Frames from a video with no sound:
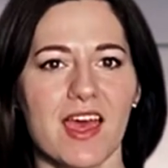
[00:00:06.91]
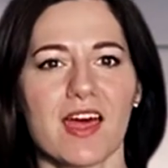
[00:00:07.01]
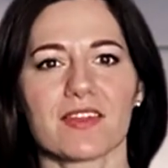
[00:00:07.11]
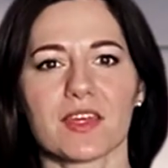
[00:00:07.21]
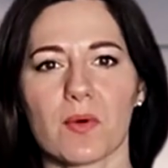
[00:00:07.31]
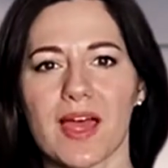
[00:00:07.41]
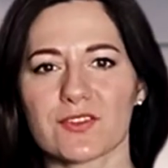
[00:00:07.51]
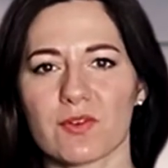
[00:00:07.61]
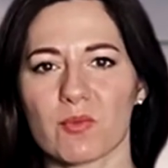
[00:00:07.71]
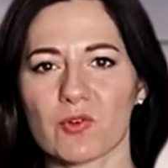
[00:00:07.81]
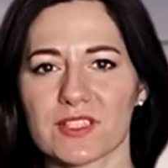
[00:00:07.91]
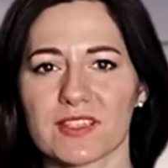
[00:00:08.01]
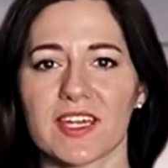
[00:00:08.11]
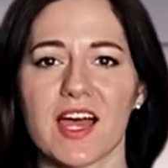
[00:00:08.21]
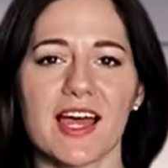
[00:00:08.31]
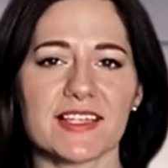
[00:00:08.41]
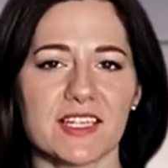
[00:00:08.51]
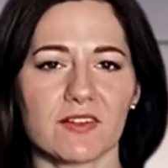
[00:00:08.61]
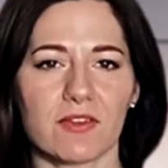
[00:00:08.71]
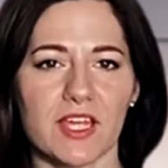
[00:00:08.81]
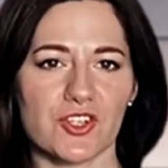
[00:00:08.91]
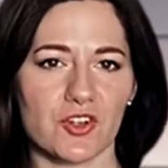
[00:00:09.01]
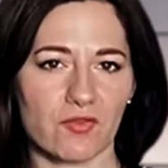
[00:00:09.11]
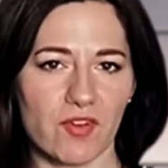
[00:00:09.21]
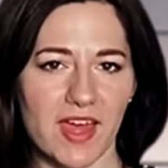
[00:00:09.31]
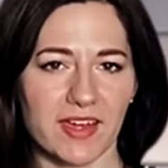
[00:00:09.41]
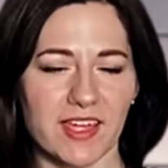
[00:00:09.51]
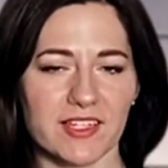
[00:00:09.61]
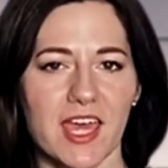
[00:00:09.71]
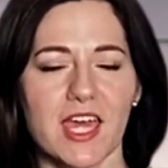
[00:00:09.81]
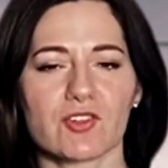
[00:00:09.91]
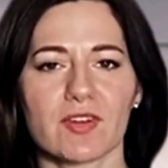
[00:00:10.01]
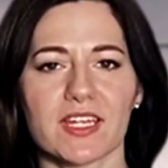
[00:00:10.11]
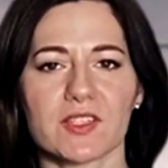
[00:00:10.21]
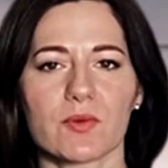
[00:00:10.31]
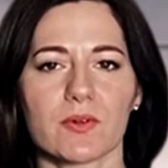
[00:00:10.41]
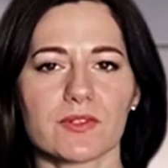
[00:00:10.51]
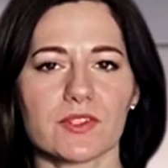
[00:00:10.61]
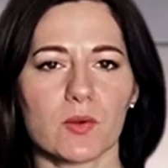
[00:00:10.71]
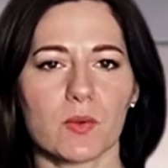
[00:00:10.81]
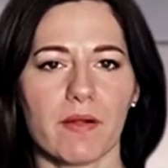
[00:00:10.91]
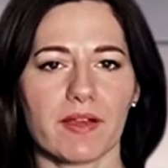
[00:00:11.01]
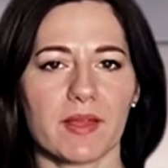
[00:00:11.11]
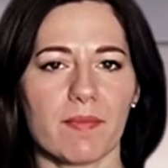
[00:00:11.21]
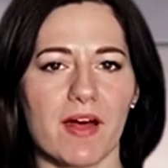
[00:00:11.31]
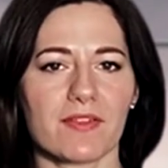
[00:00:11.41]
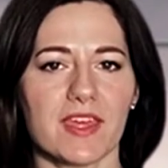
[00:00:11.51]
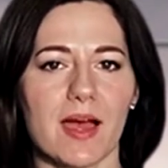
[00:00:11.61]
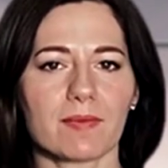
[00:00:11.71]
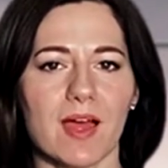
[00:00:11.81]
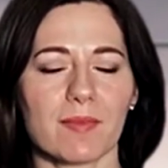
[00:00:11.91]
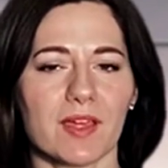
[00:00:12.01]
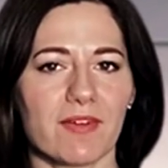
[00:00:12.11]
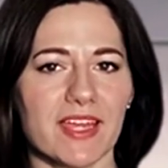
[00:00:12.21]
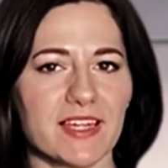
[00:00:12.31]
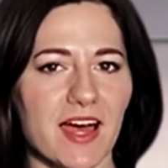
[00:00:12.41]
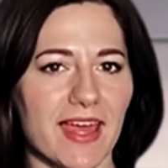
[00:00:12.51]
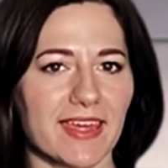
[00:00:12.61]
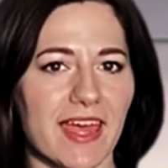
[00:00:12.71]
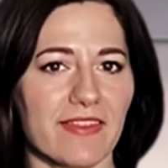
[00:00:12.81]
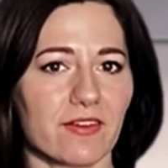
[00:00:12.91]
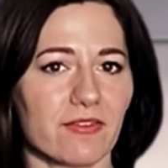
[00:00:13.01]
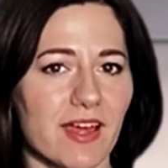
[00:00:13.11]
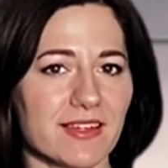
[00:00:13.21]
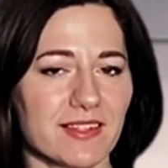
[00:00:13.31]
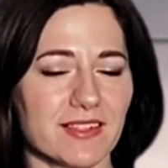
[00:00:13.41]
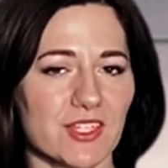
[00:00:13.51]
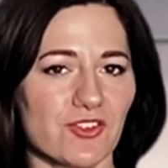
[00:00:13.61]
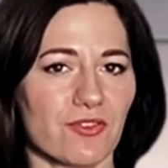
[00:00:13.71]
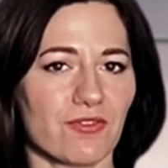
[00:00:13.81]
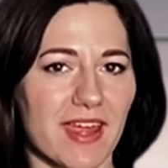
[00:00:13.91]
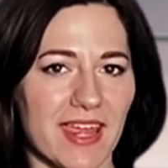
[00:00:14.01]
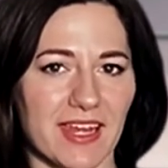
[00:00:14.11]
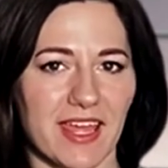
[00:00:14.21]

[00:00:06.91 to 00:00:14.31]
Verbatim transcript: The U S reported the highest inflation on record. Traders were also worried about the upcoming rate hike and the crisis in Ukraine.